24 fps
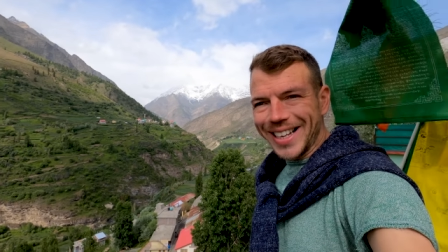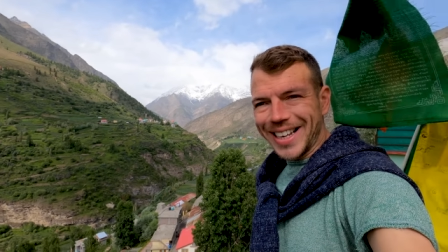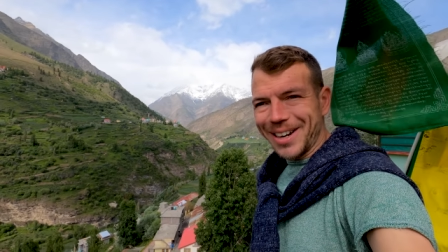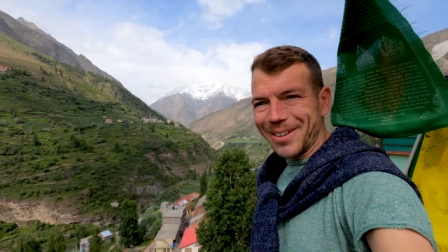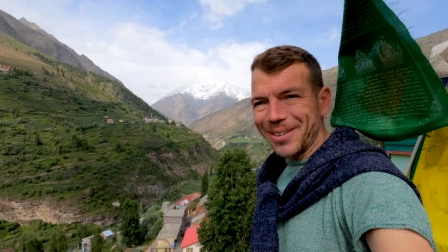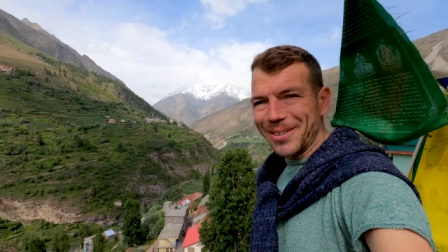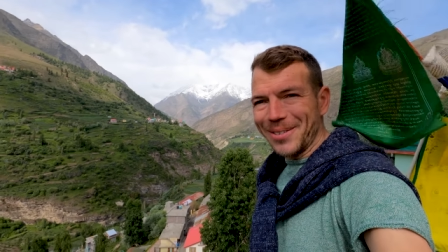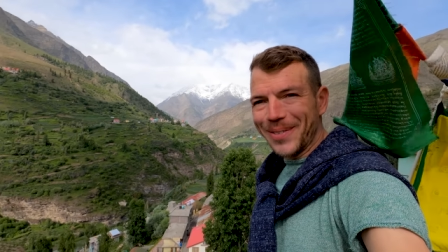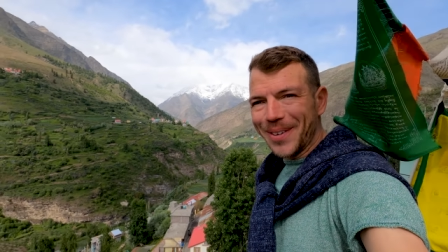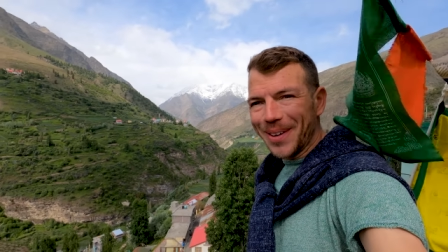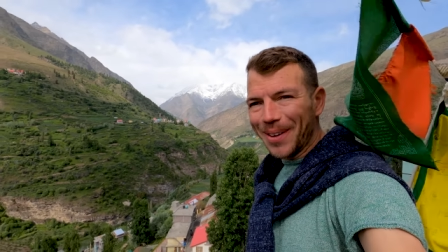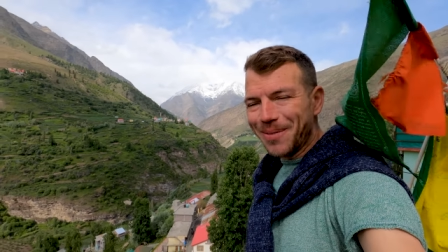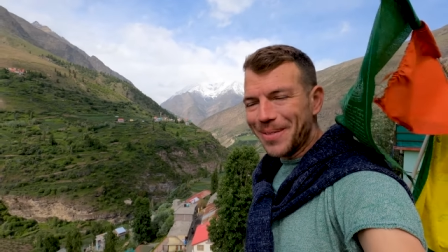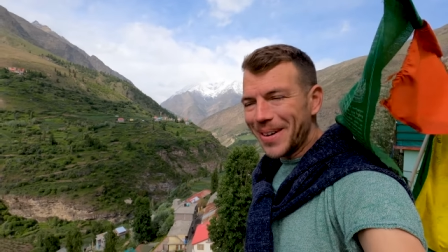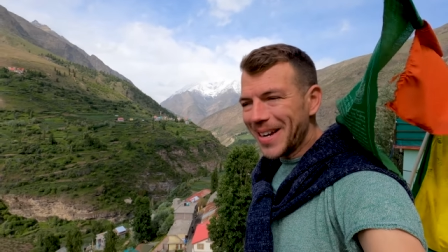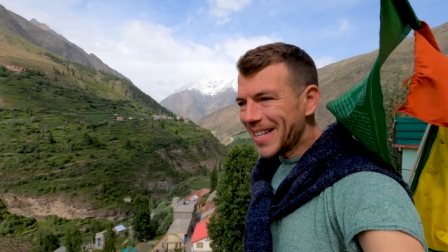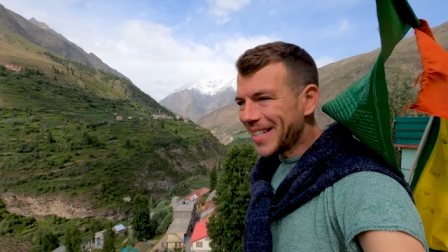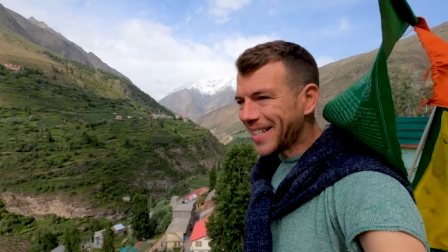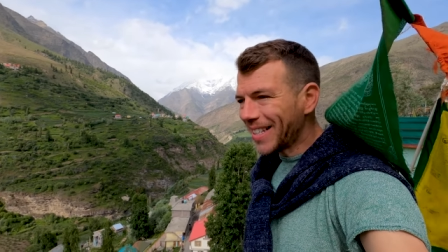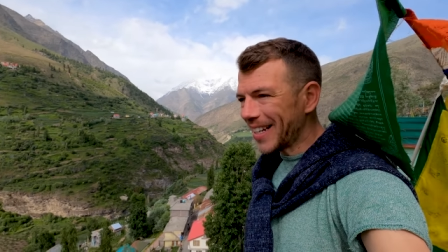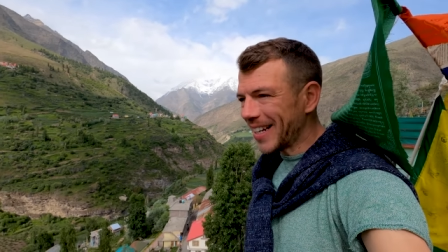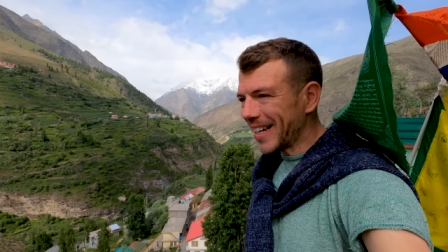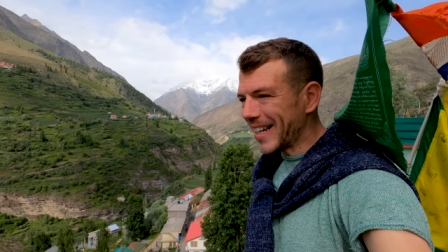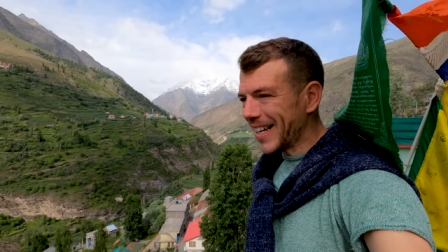That would be
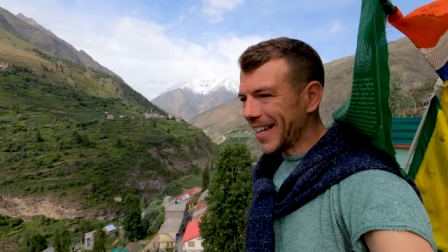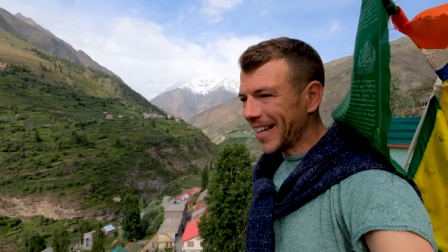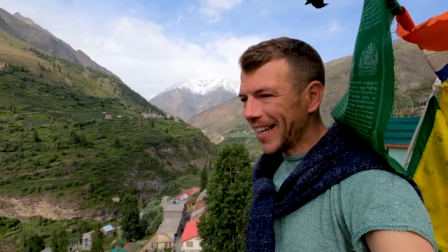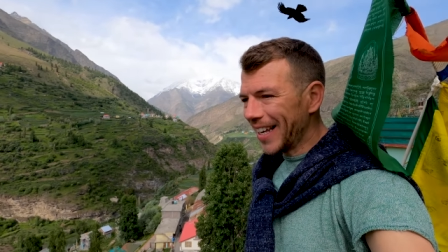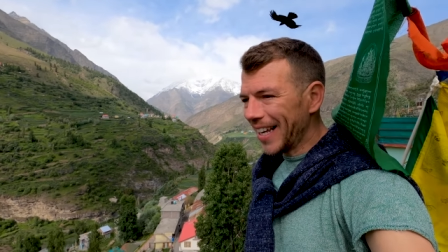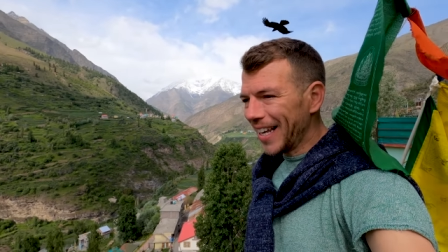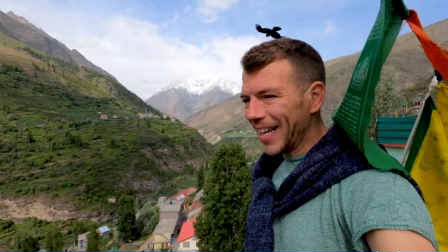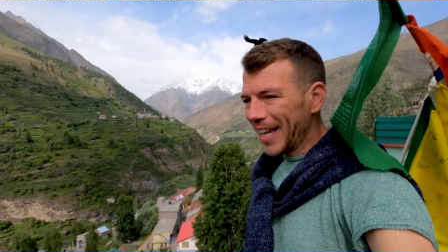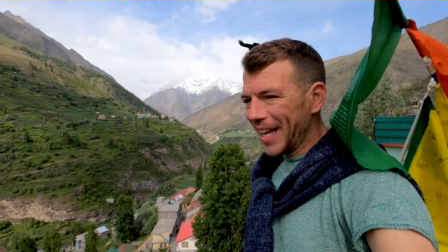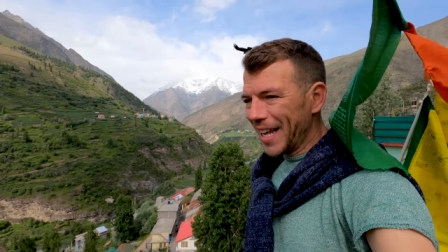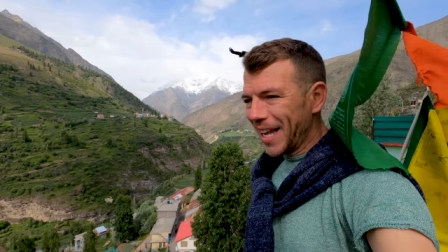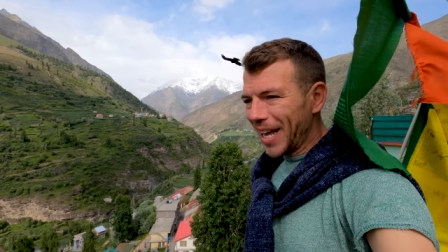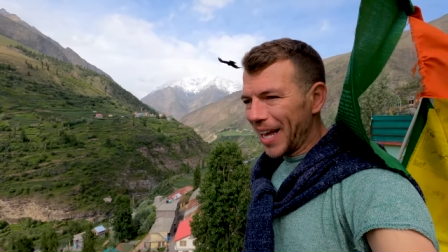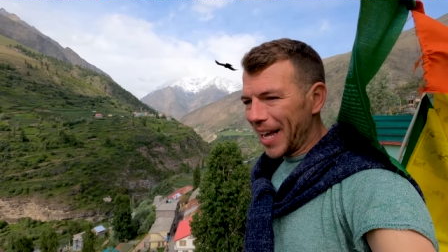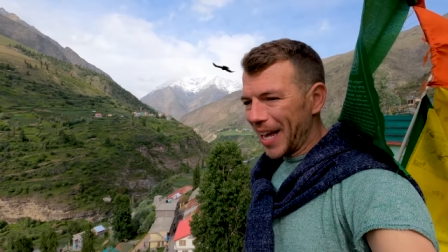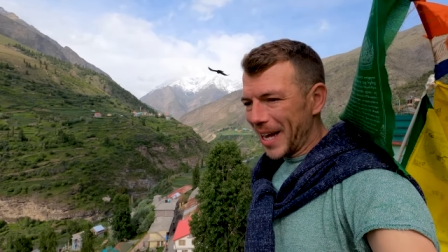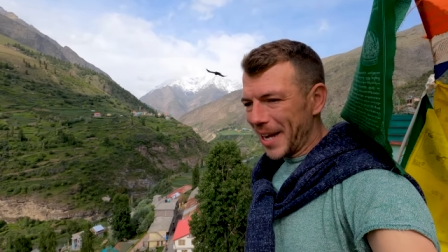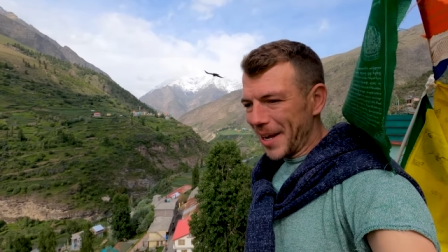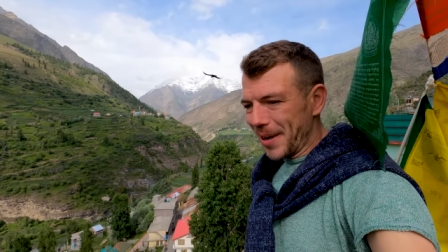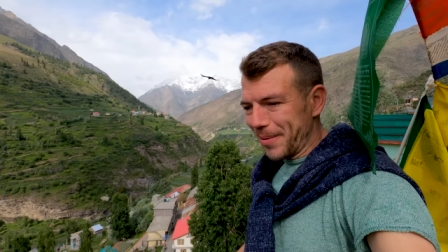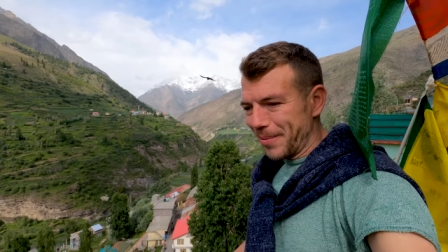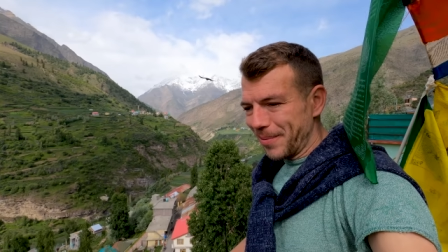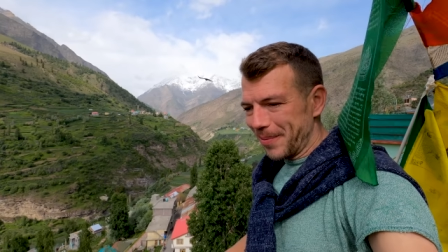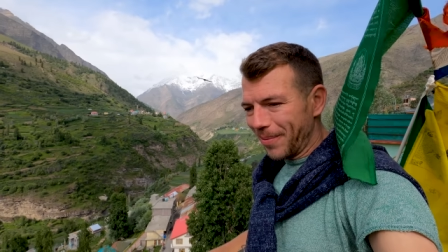amazing,
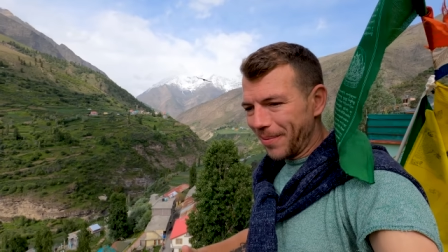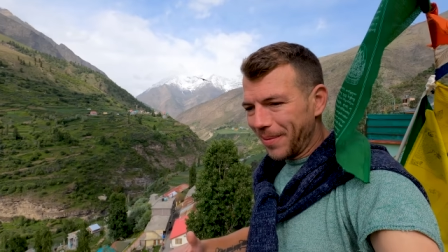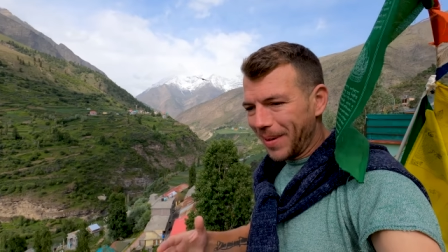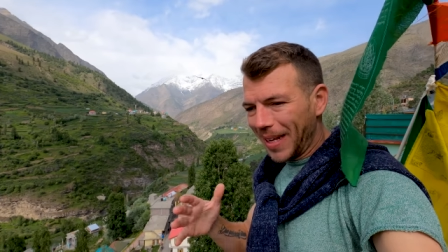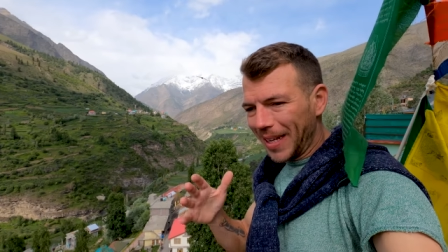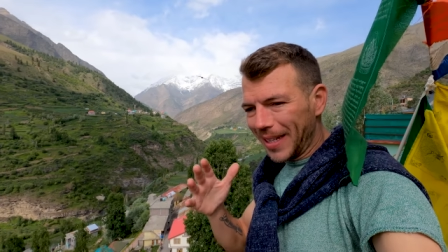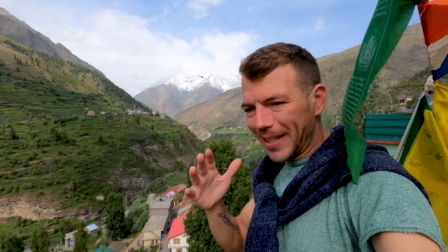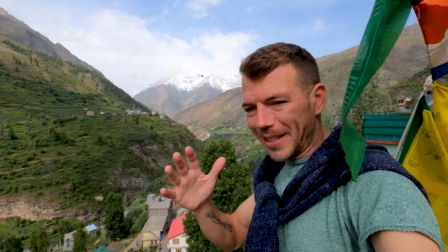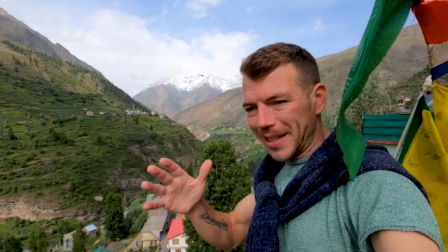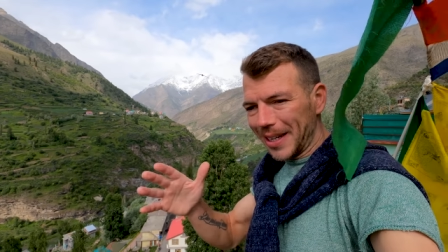in